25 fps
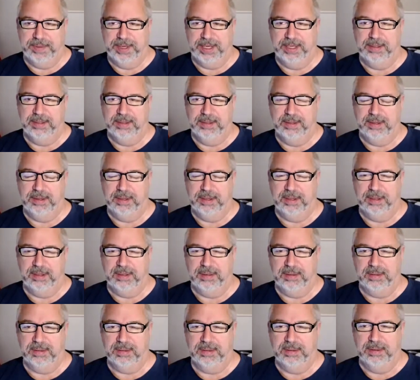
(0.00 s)
But
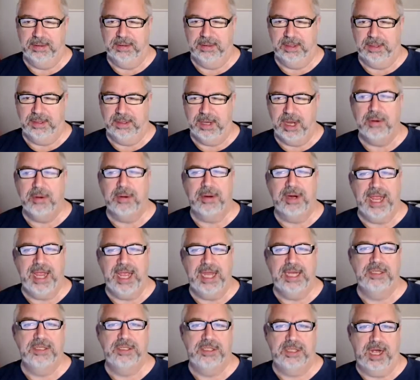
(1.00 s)
they're the lower
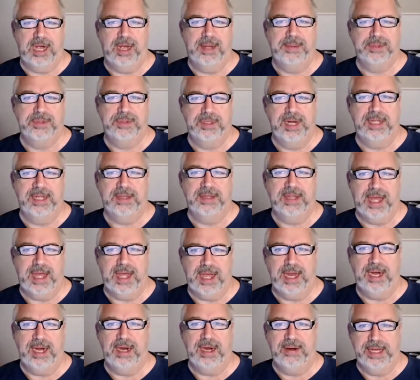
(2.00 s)
end jobs, are not the
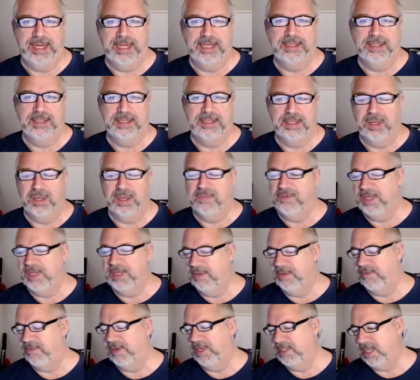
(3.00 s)
higher end, and hopefully
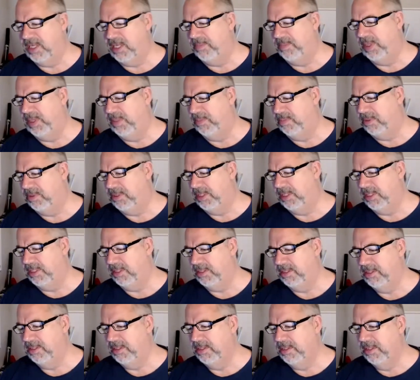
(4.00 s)
it frees up people to
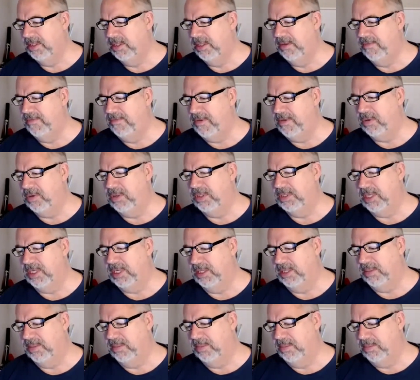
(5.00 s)
focus
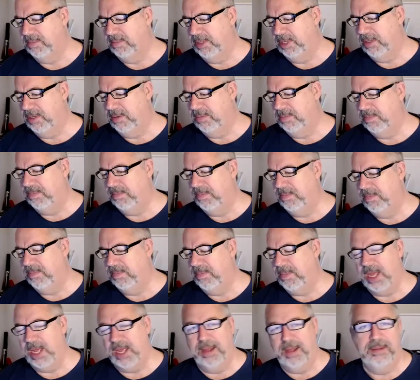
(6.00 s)
on the you know
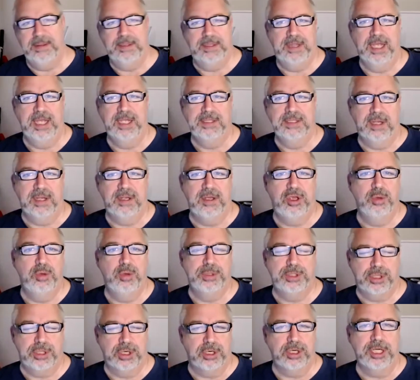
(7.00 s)
things that
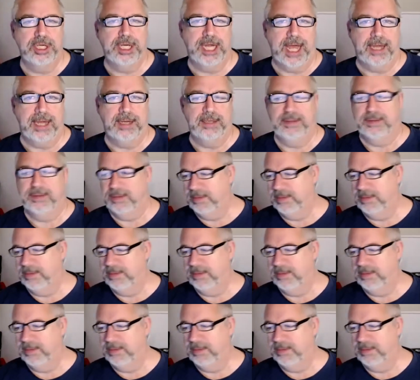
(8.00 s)
humans are good at.